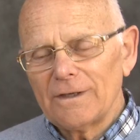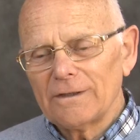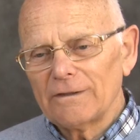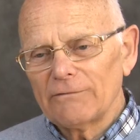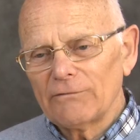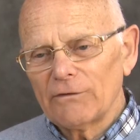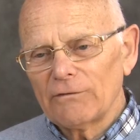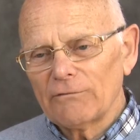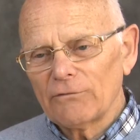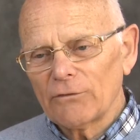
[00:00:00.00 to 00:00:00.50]
I
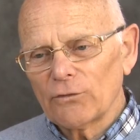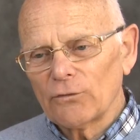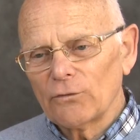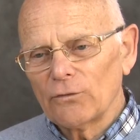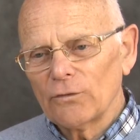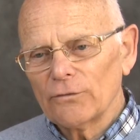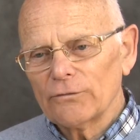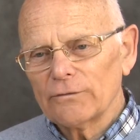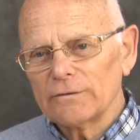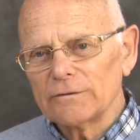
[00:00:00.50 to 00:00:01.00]
never ever
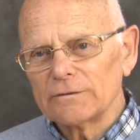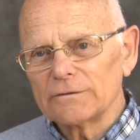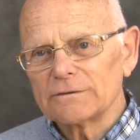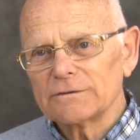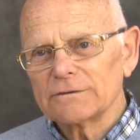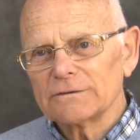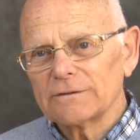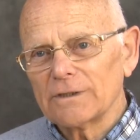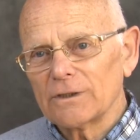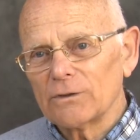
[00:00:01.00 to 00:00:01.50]
thought
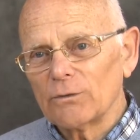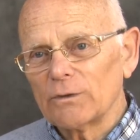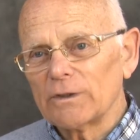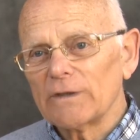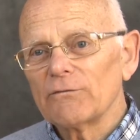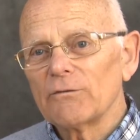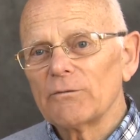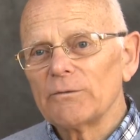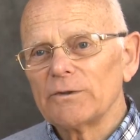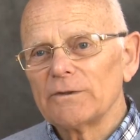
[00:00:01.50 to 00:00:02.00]
that I would
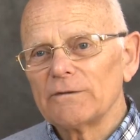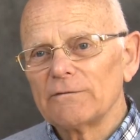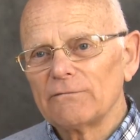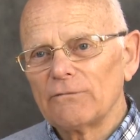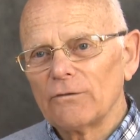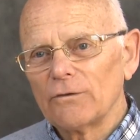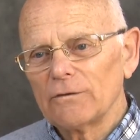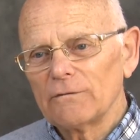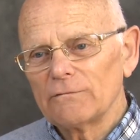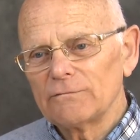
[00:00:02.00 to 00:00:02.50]
ever be
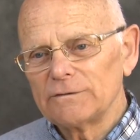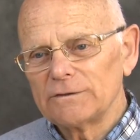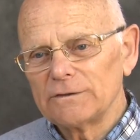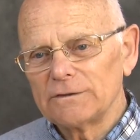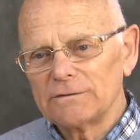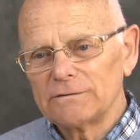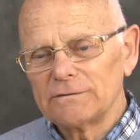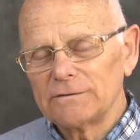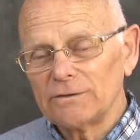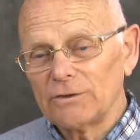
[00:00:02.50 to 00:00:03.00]
involved
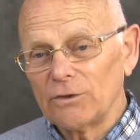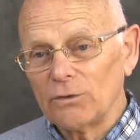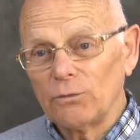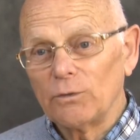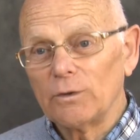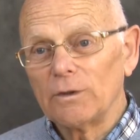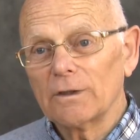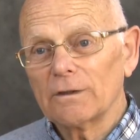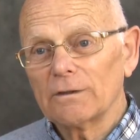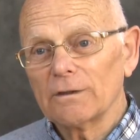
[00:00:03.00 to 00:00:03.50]
in a
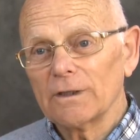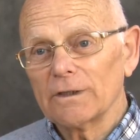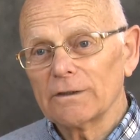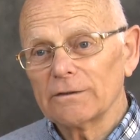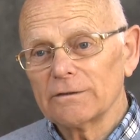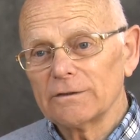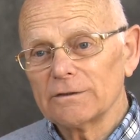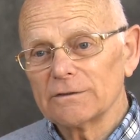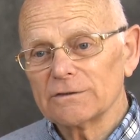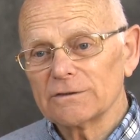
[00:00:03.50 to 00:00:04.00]
work
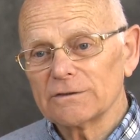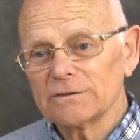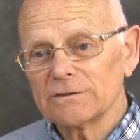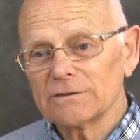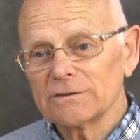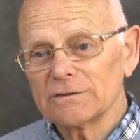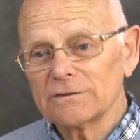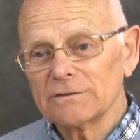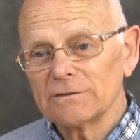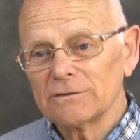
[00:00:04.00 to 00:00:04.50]
like
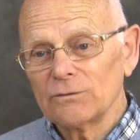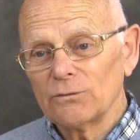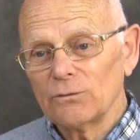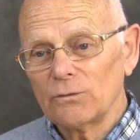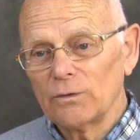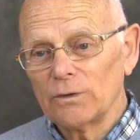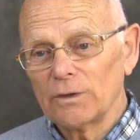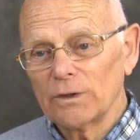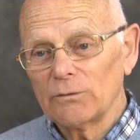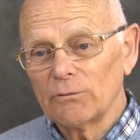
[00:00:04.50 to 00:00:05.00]
this,
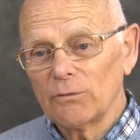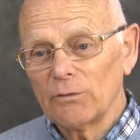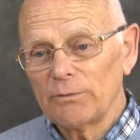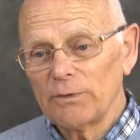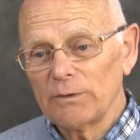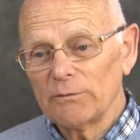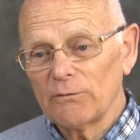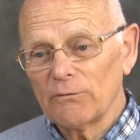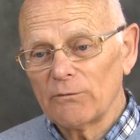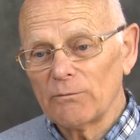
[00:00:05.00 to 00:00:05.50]
working with
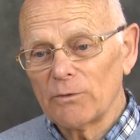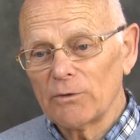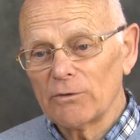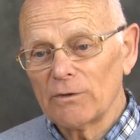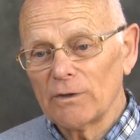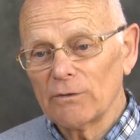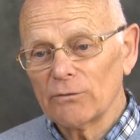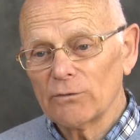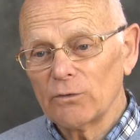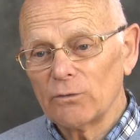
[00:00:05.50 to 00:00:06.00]
people from
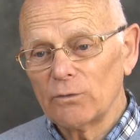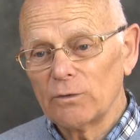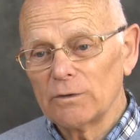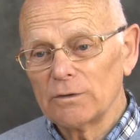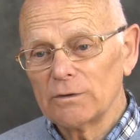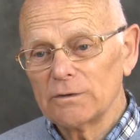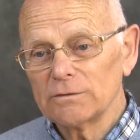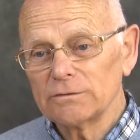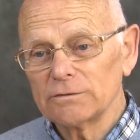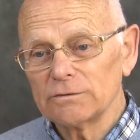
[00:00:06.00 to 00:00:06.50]
around the
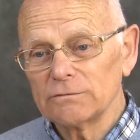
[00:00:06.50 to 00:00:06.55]
world